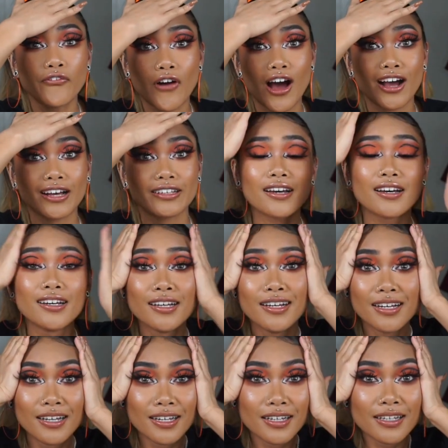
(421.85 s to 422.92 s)
fuck.
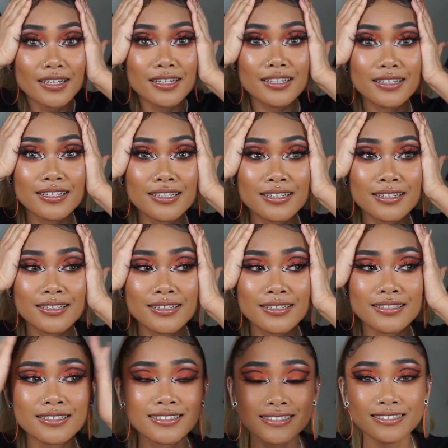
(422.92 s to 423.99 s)

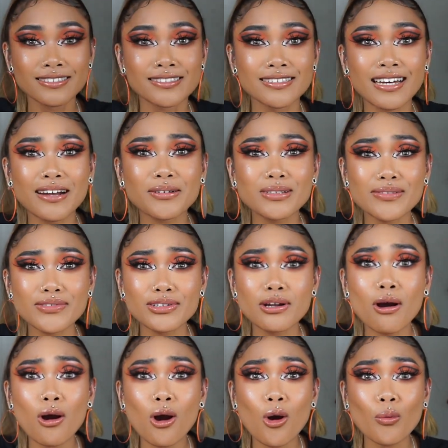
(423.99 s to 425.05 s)
I don't even
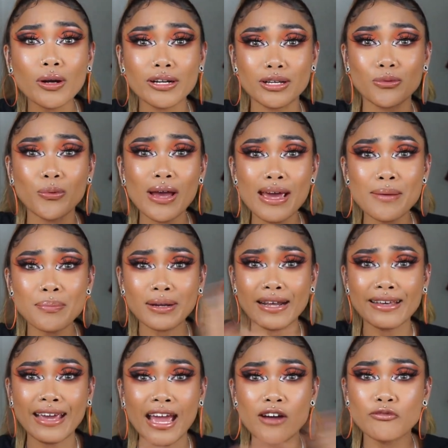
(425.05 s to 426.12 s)
know where he went, but I
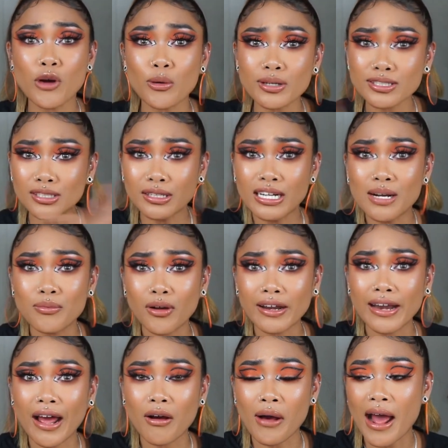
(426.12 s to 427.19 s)
can't focus on him
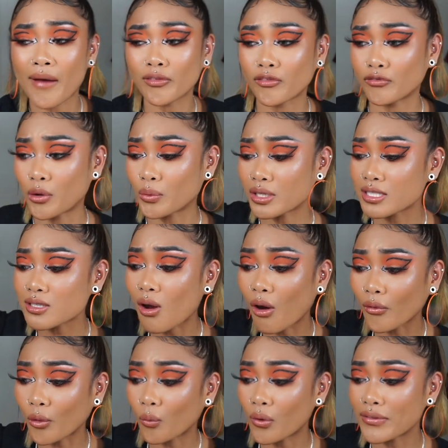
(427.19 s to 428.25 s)
right now. I have to focus
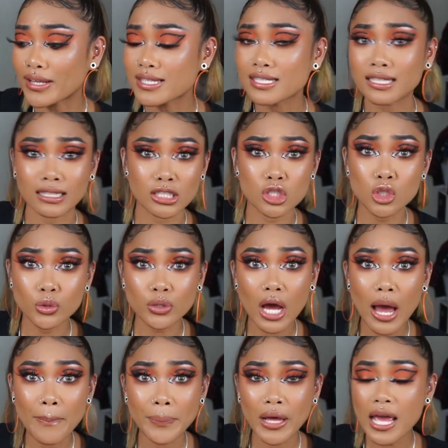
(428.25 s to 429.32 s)
on the one that's getting chewed
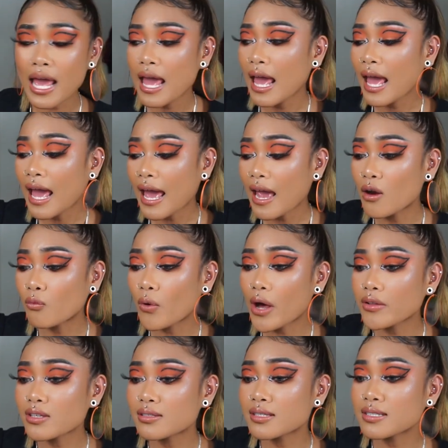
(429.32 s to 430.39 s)
up. And
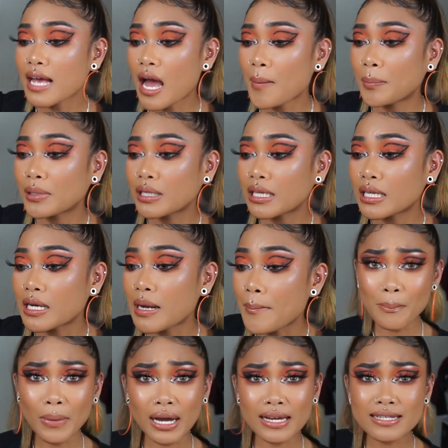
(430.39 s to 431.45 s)
while this is happening,
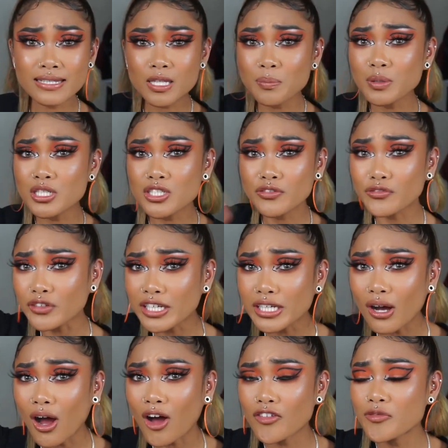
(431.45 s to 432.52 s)
my slippers fling
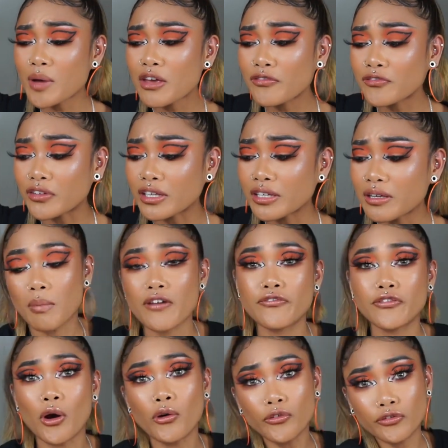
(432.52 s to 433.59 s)
off my feet, my
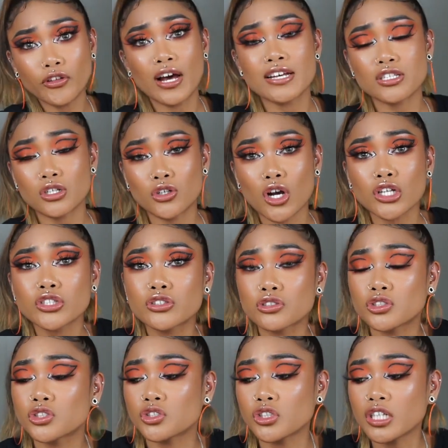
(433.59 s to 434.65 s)
phone flies across the
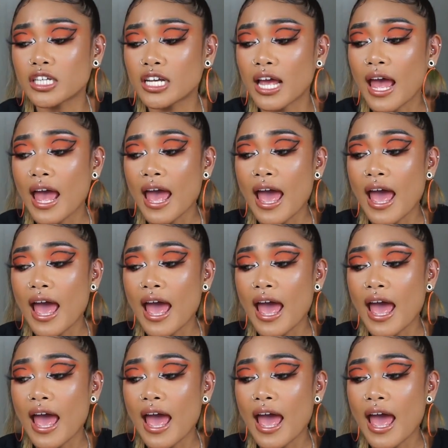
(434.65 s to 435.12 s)
street,